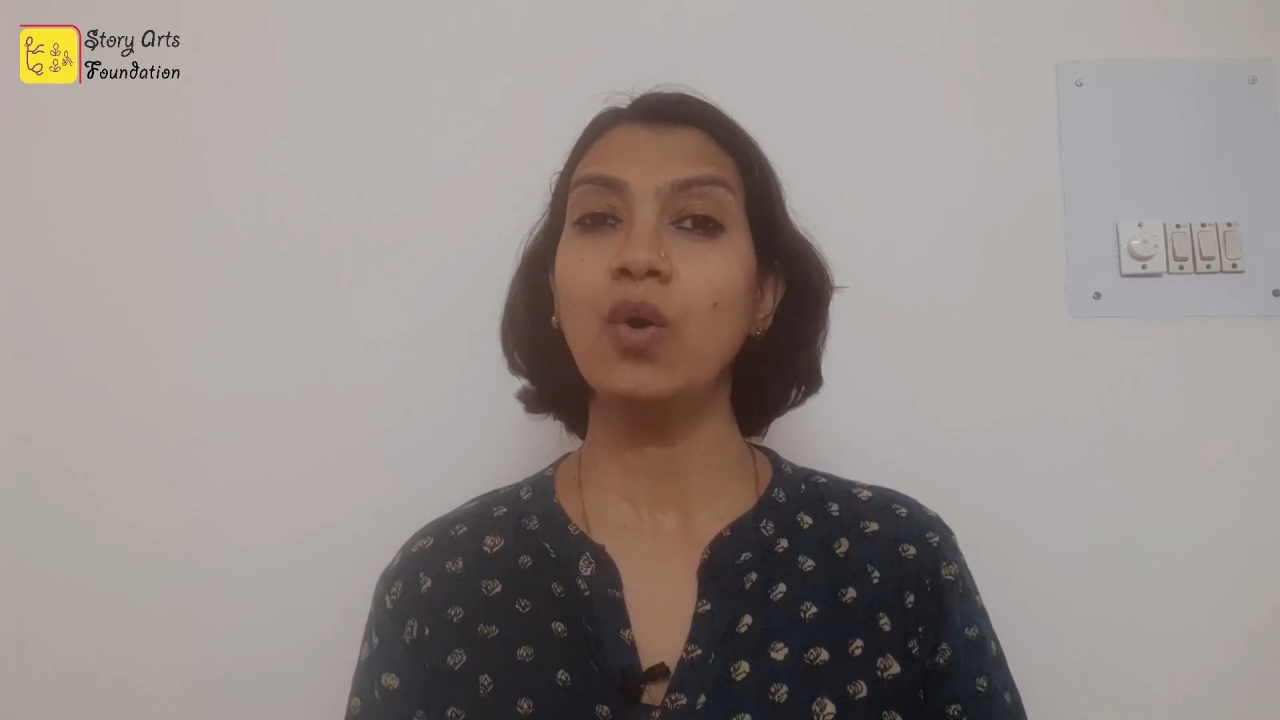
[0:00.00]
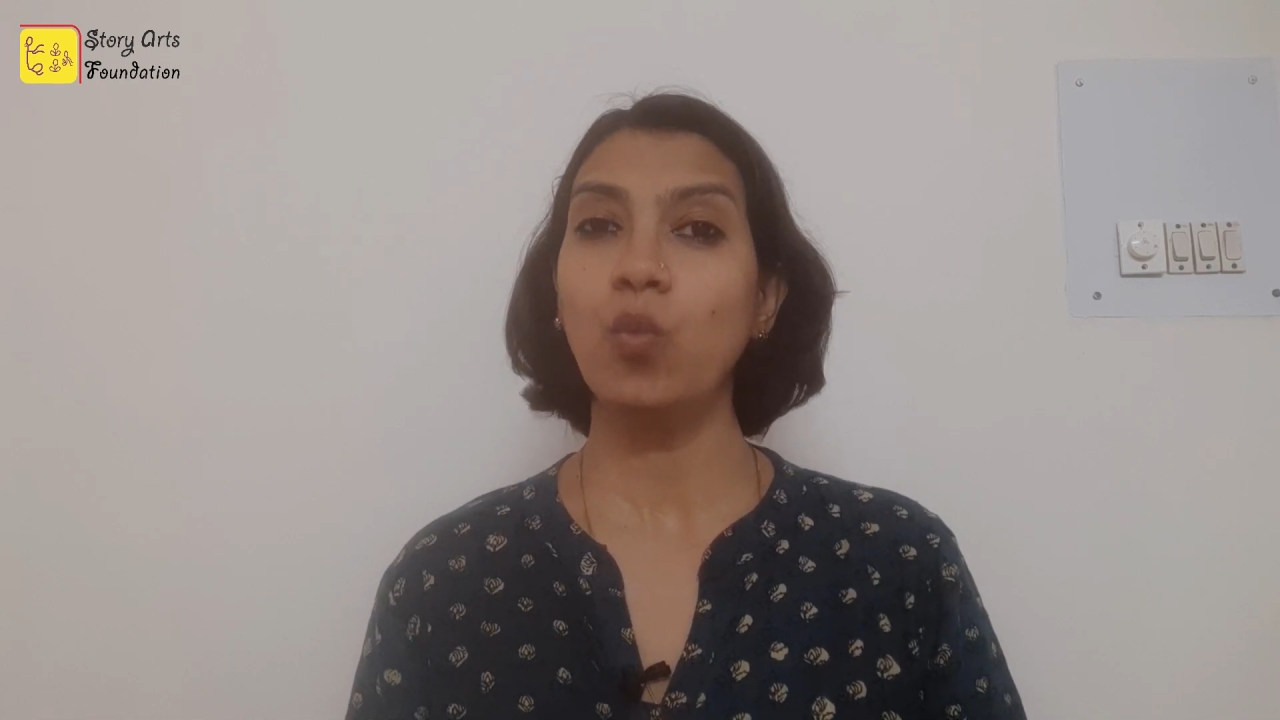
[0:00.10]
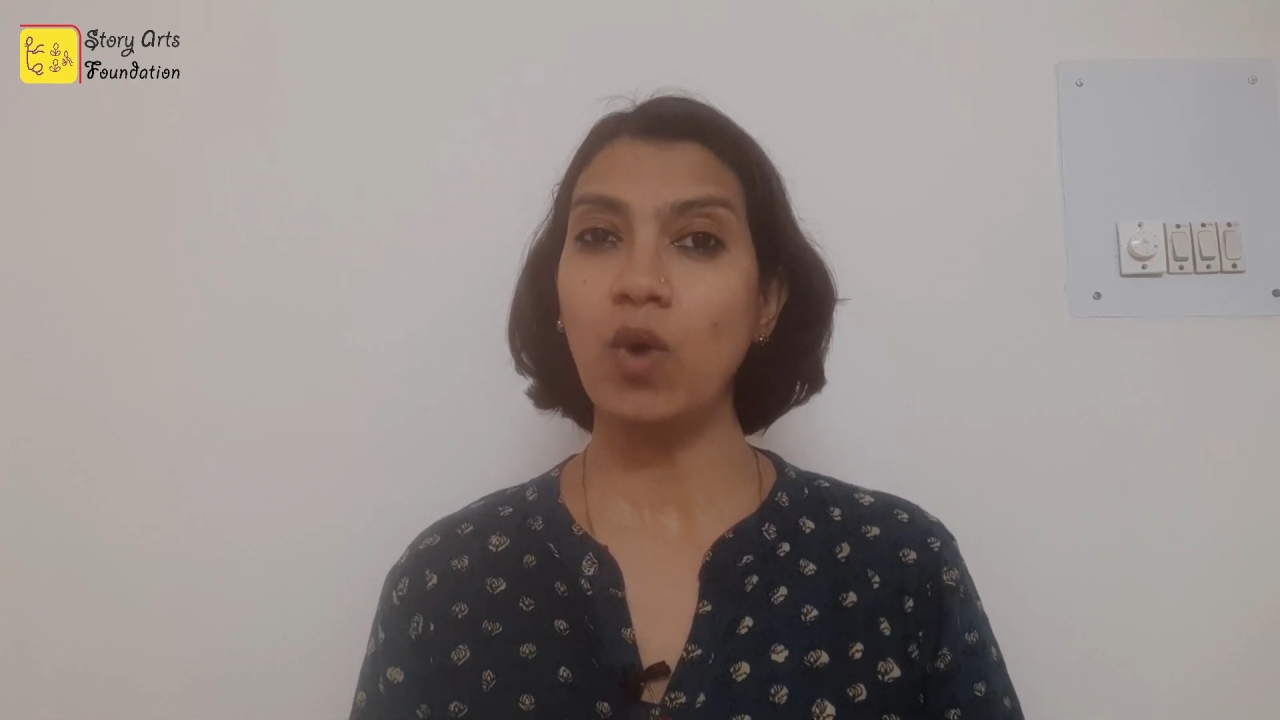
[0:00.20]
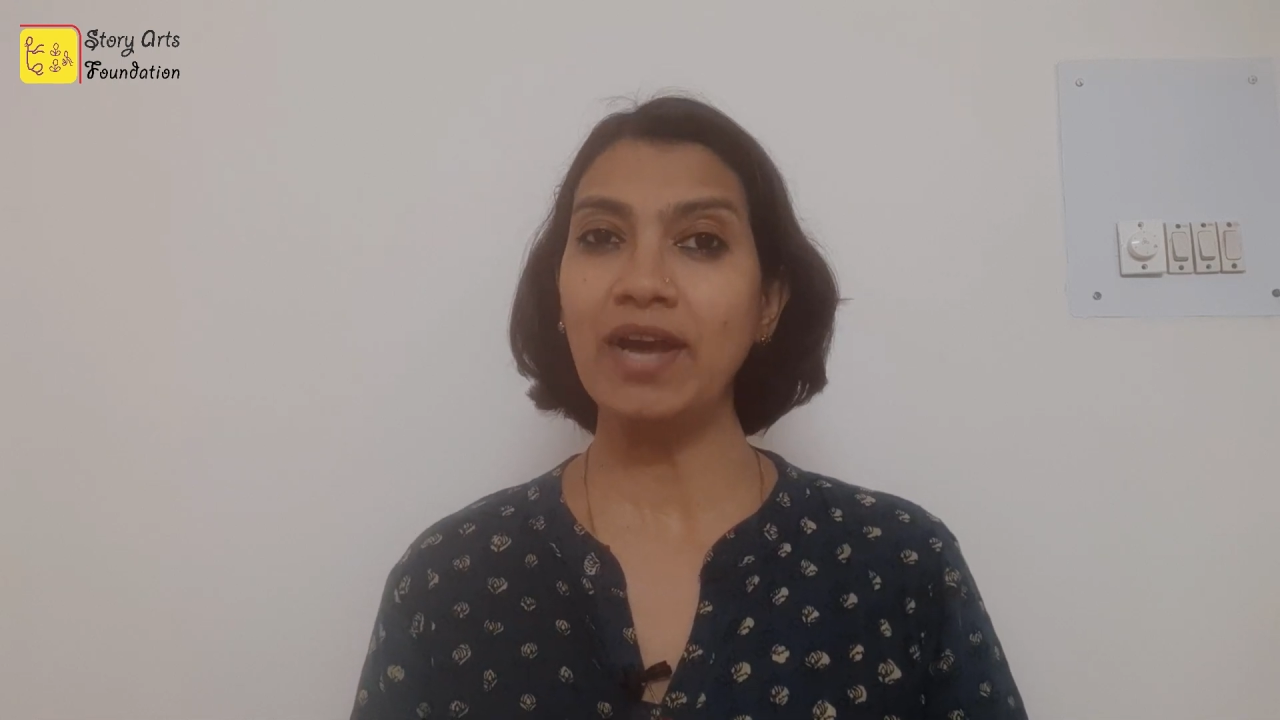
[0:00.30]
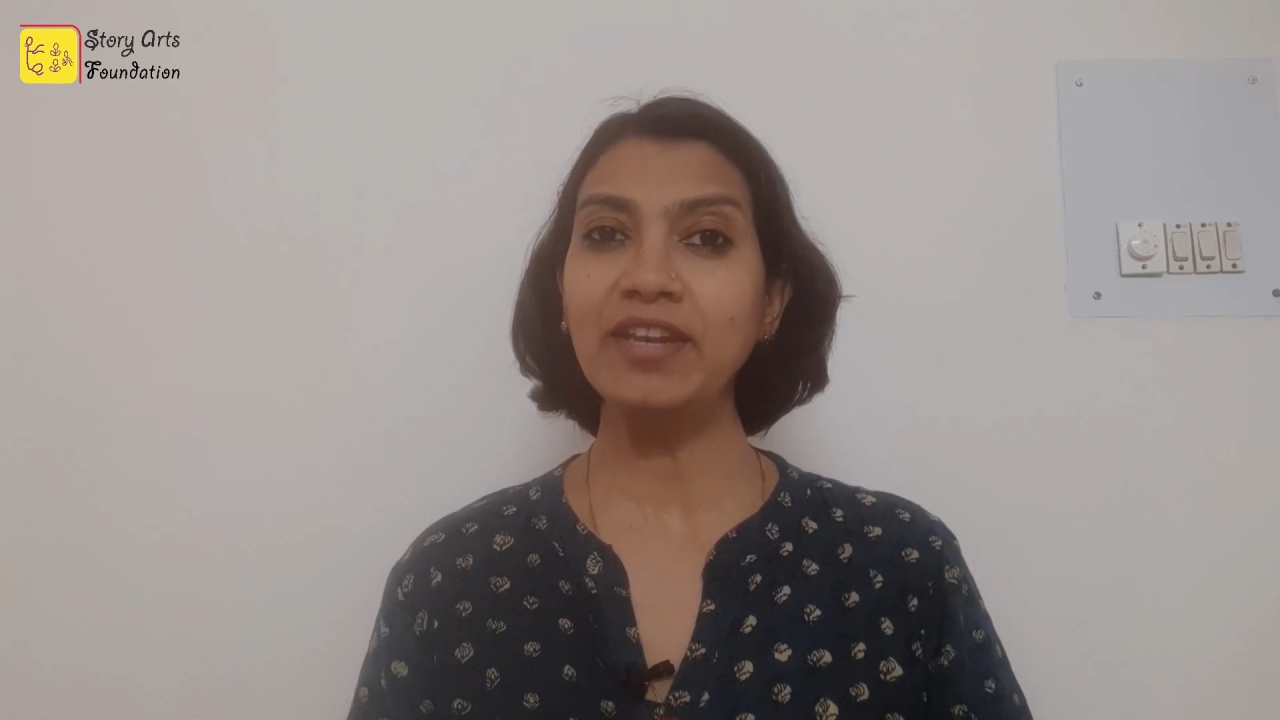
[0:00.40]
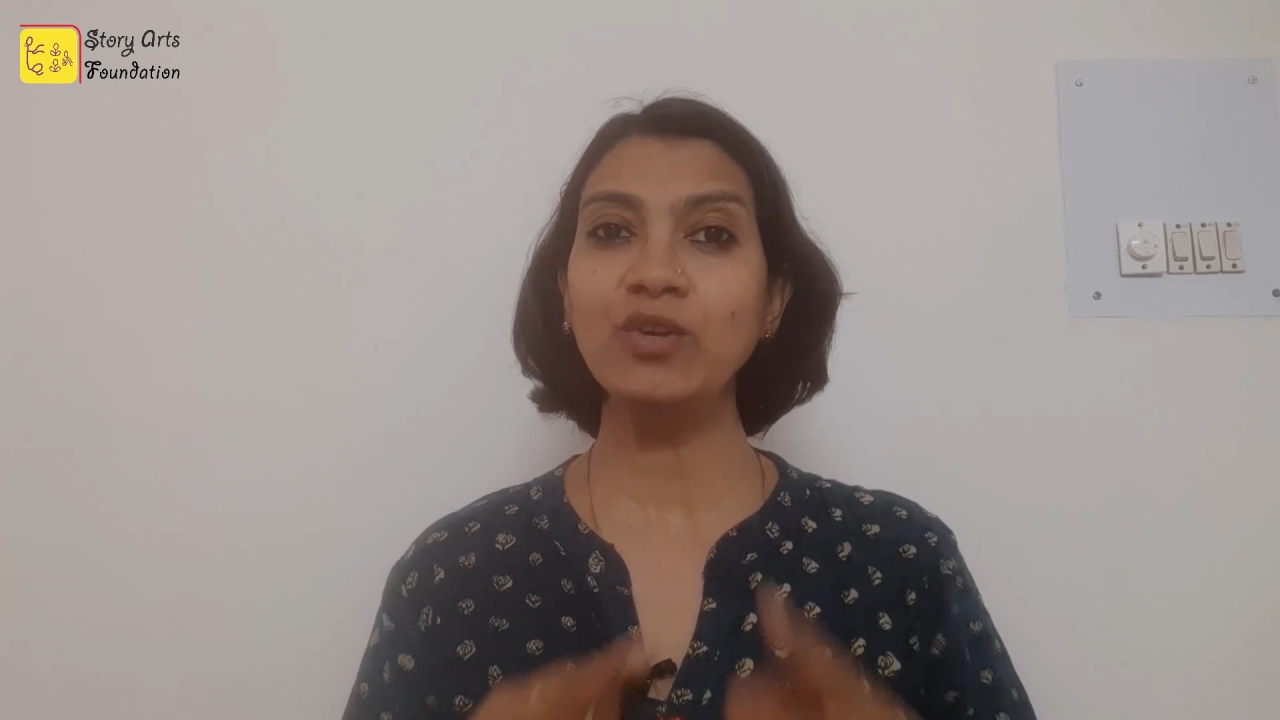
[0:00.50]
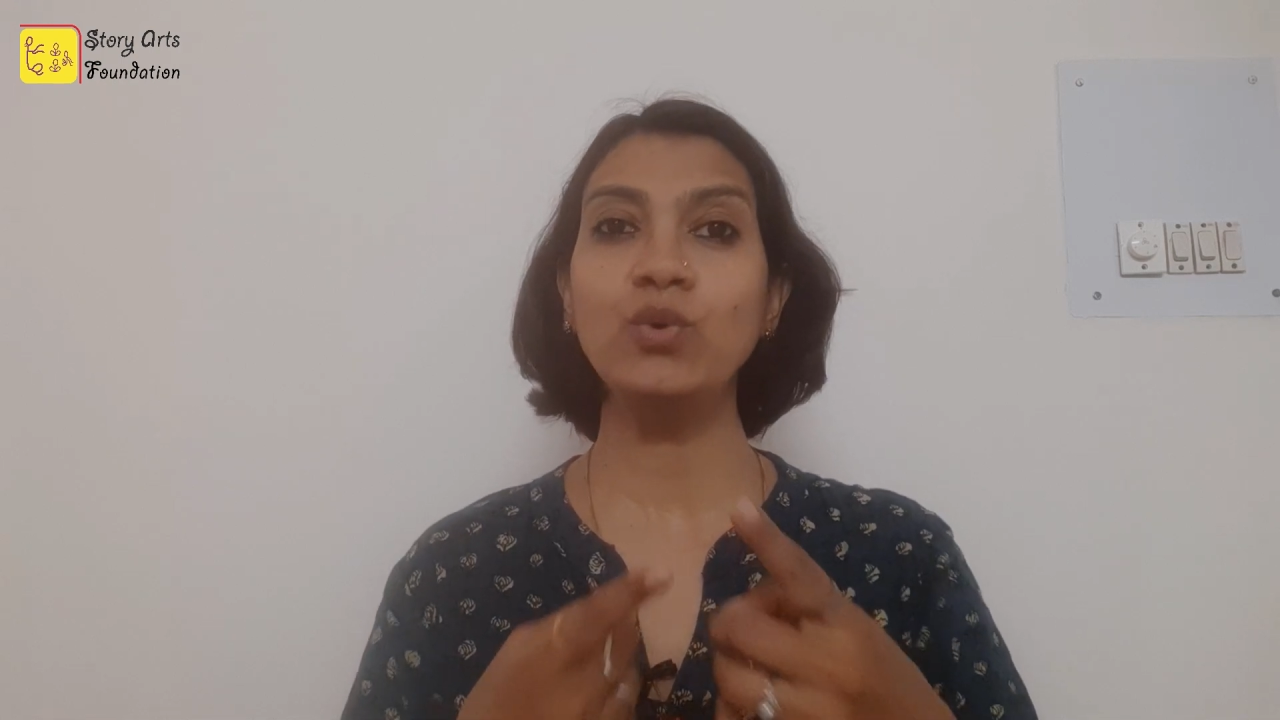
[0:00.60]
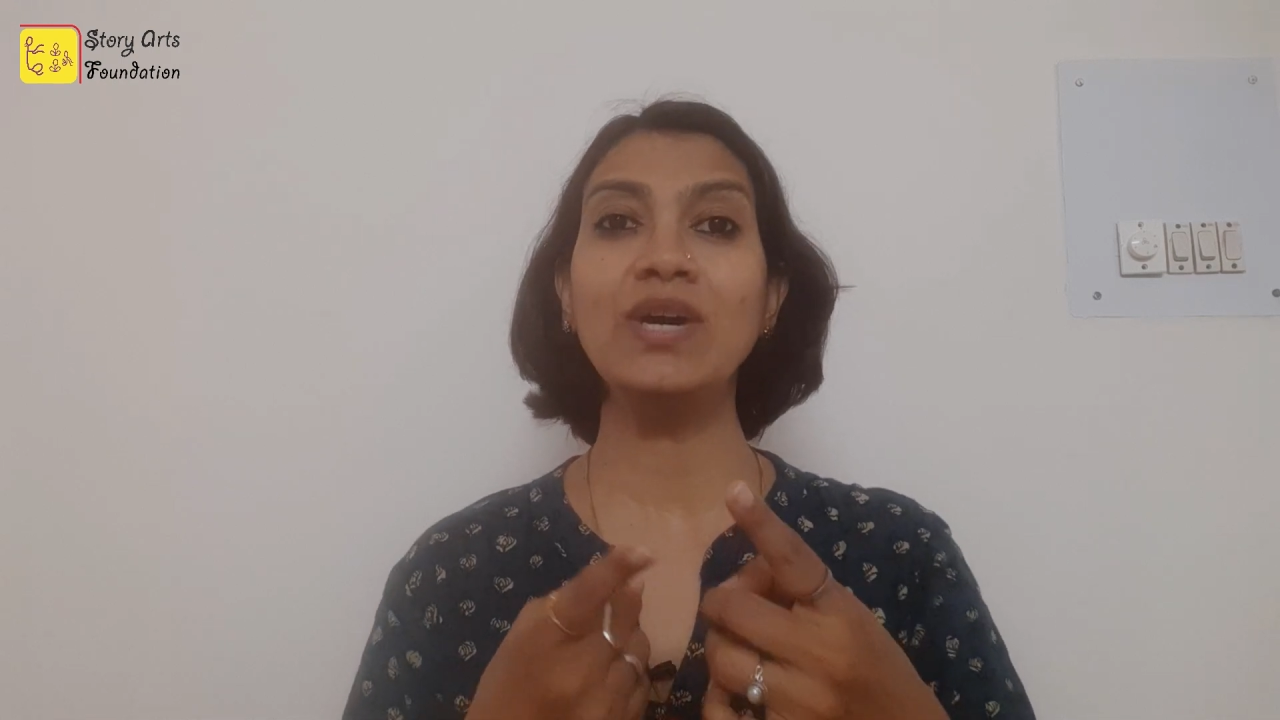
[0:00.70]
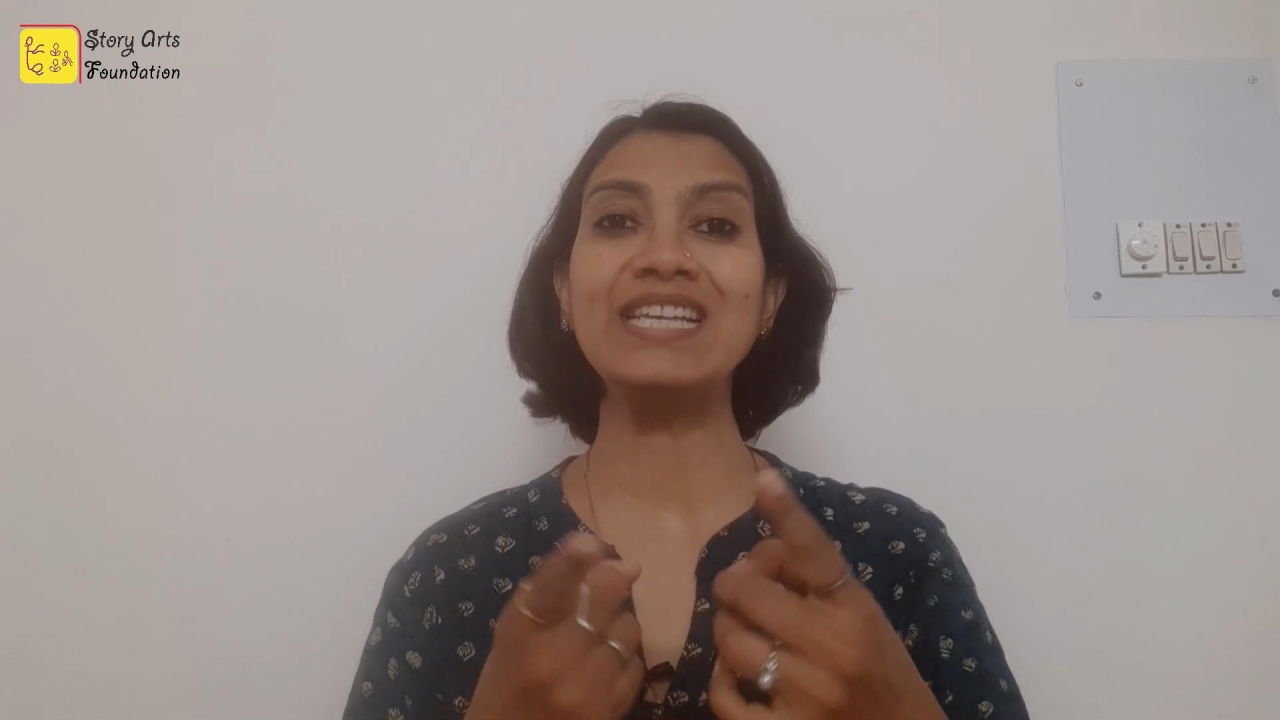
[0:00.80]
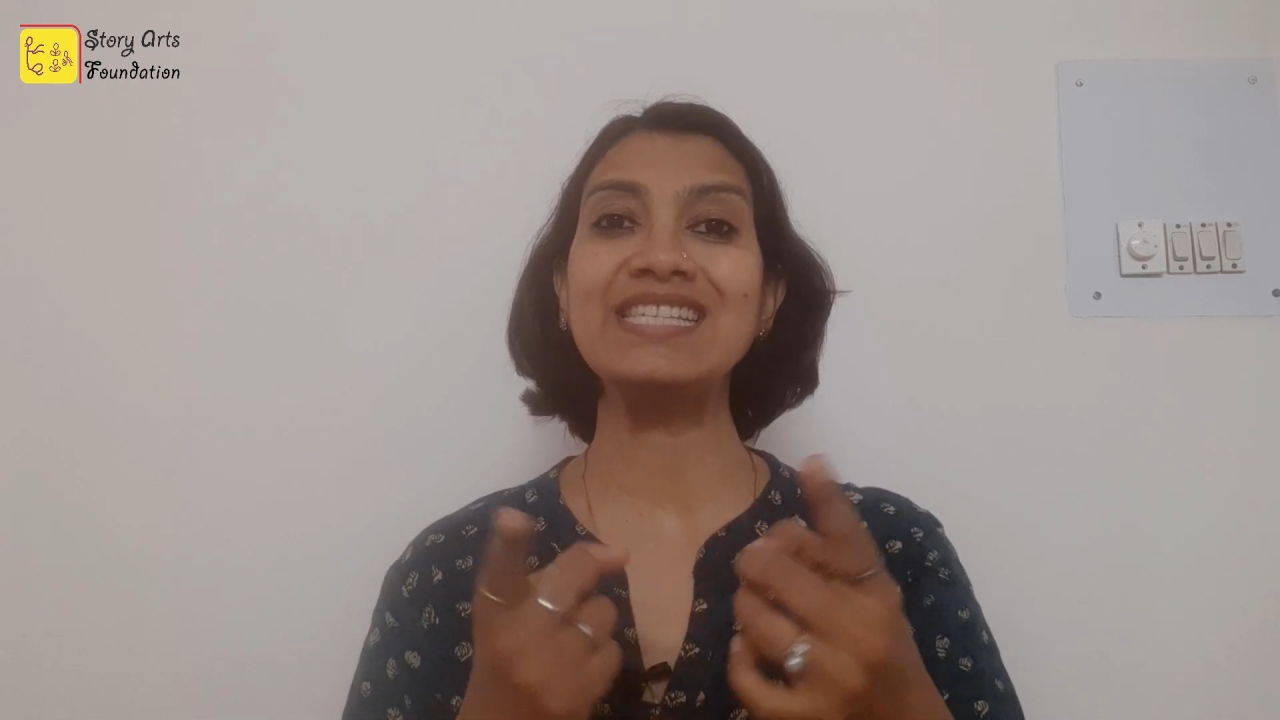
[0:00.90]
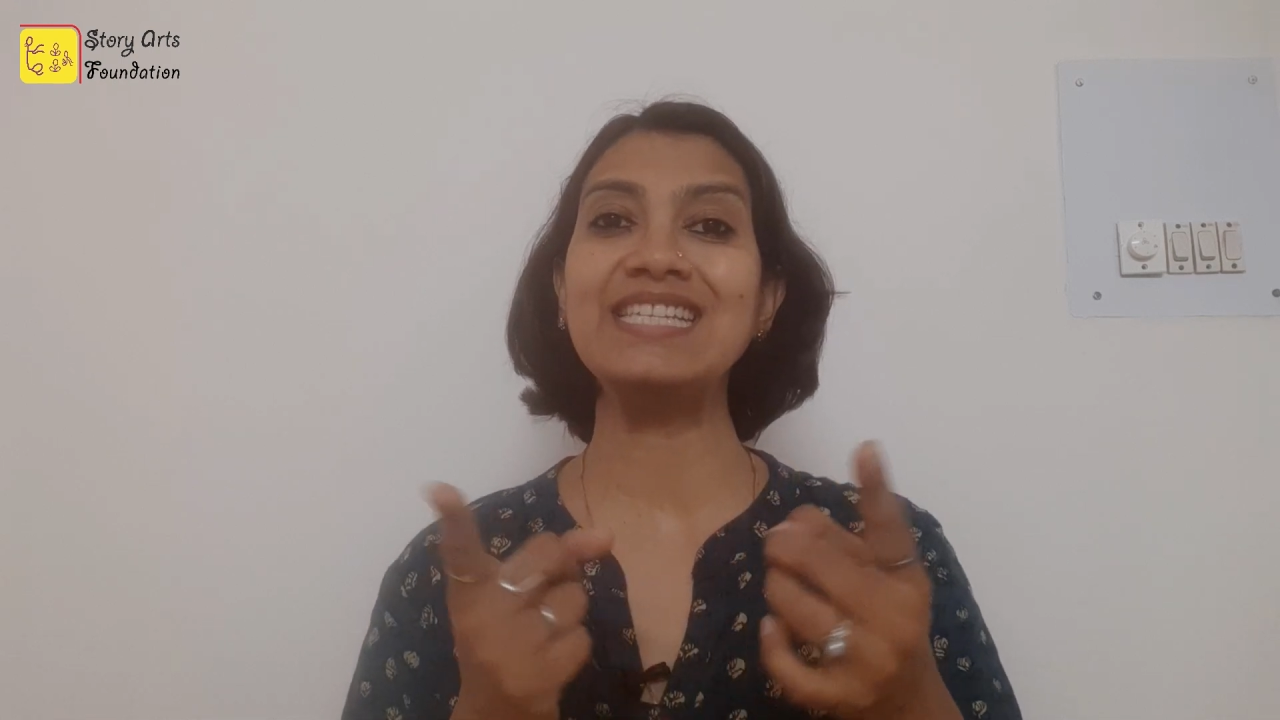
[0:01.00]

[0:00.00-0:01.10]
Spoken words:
one who has